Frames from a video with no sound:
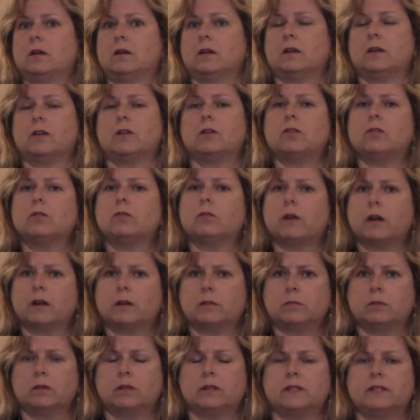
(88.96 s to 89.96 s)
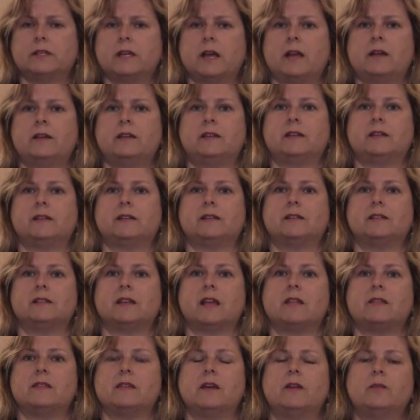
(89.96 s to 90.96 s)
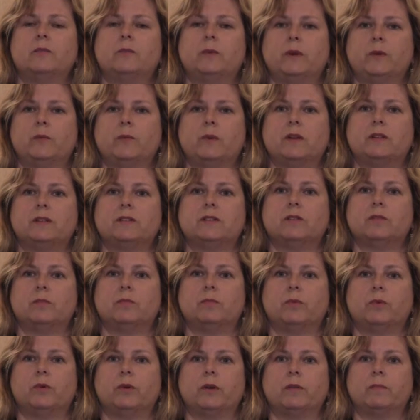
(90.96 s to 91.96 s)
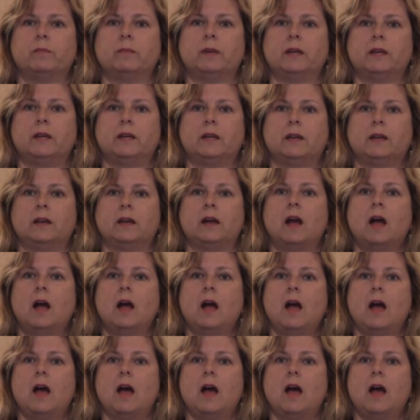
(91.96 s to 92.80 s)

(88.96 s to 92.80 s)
incredible attendance, and then we went to a board meeting